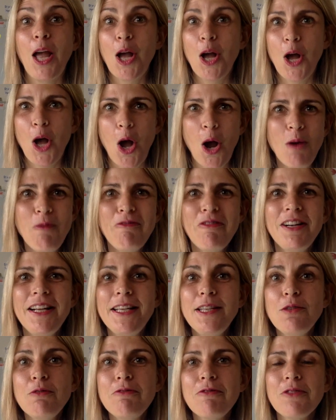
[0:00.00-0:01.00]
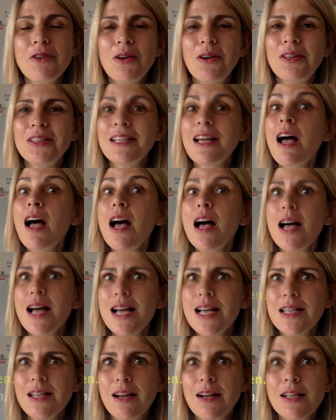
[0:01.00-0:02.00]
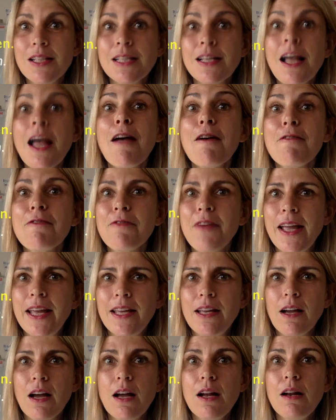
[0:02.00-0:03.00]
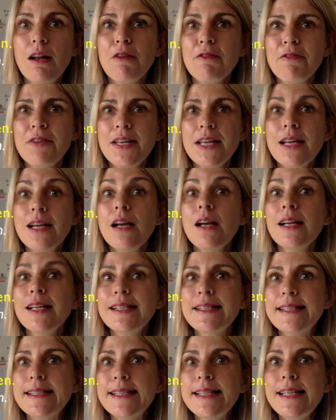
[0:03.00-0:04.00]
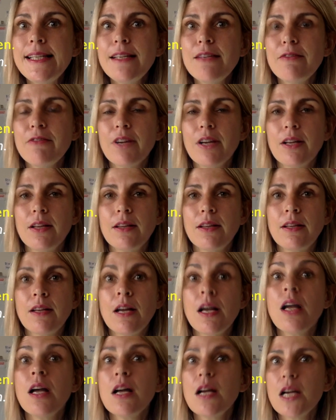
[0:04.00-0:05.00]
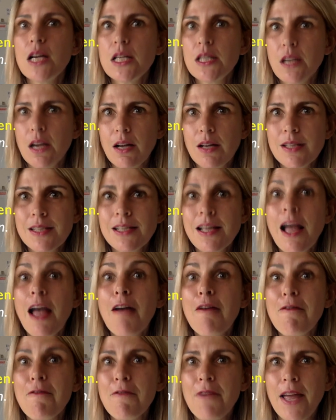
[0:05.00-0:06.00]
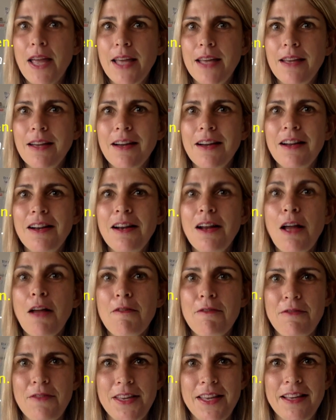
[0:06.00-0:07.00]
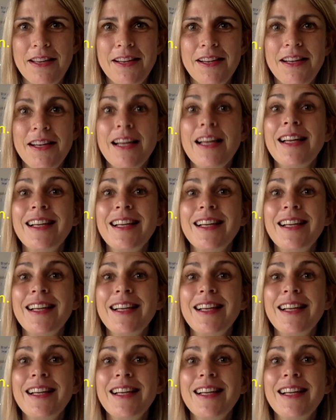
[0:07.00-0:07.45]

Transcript: Hopefully you've got het is 4 4 7. Het is 4 4